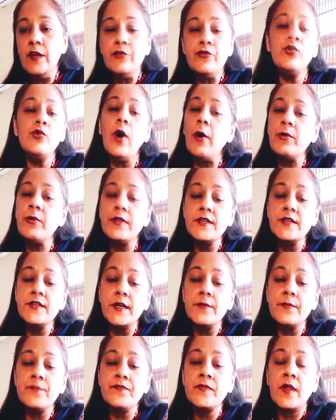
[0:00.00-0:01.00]
throughout the
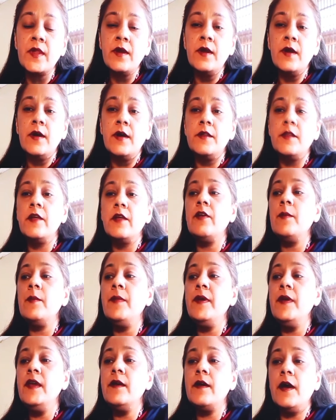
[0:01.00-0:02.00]
day. They will
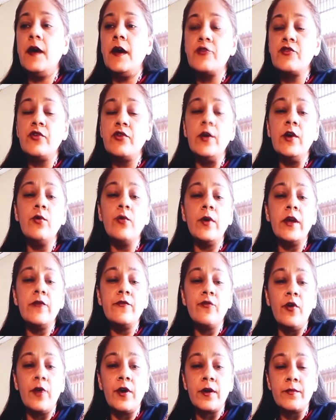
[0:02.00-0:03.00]
be actually going
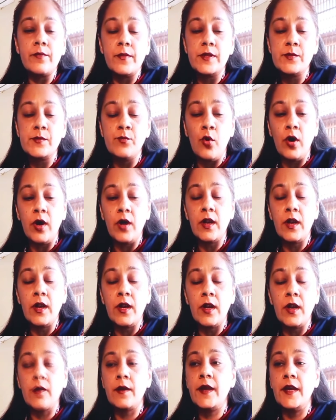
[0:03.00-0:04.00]
for
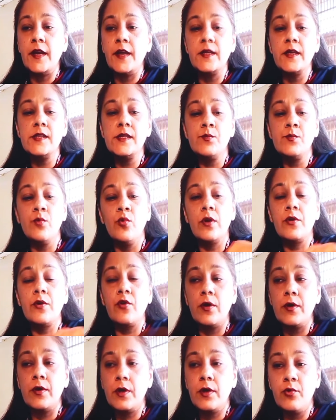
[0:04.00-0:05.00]
getting small
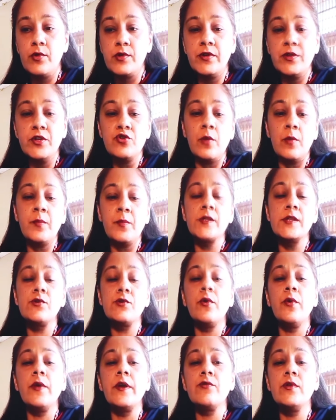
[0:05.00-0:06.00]
grocery shoppings, or
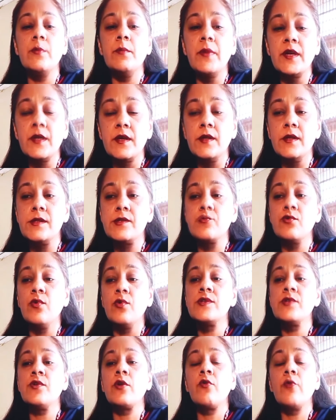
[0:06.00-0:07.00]
going to the medical stores,
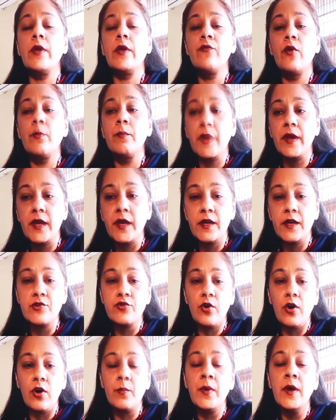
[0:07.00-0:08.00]
or going for pick and
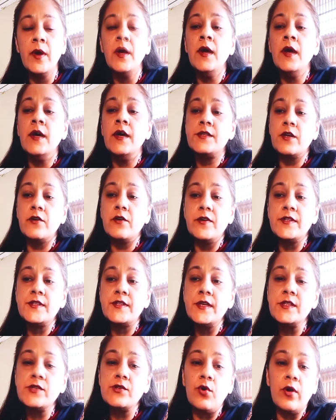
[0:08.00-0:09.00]
drop
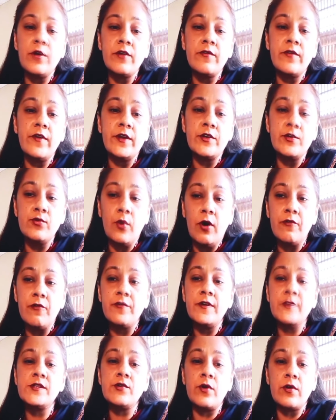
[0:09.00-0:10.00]
services on way to
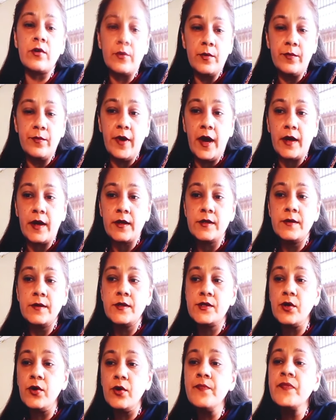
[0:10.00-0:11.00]
office or back.
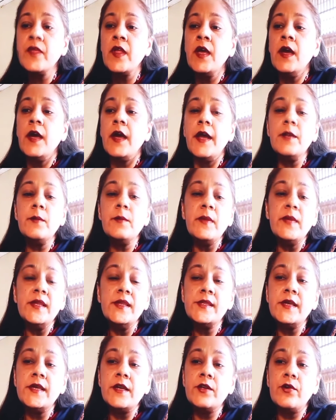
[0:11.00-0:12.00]
So it
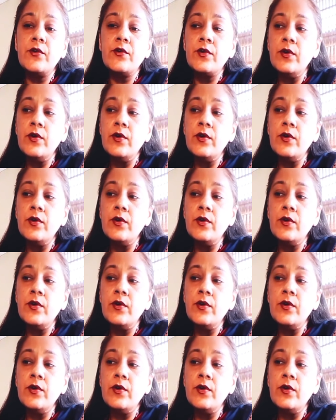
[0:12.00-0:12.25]
means that